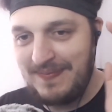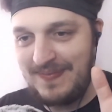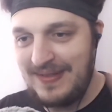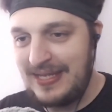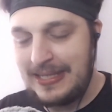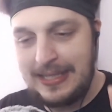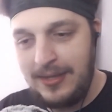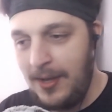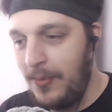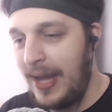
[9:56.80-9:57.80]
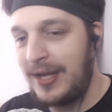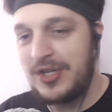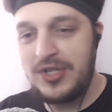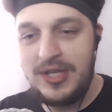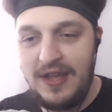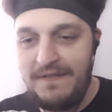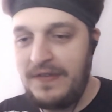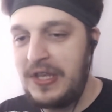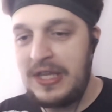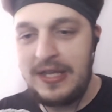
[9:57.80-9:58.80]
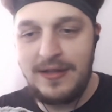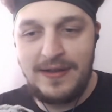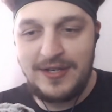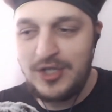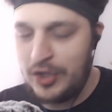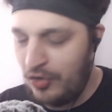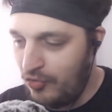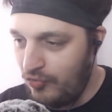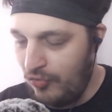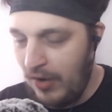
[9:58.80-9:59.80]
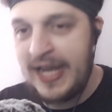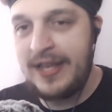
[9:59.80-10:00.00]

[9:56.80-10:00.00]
Just no action, nothing needed. Just great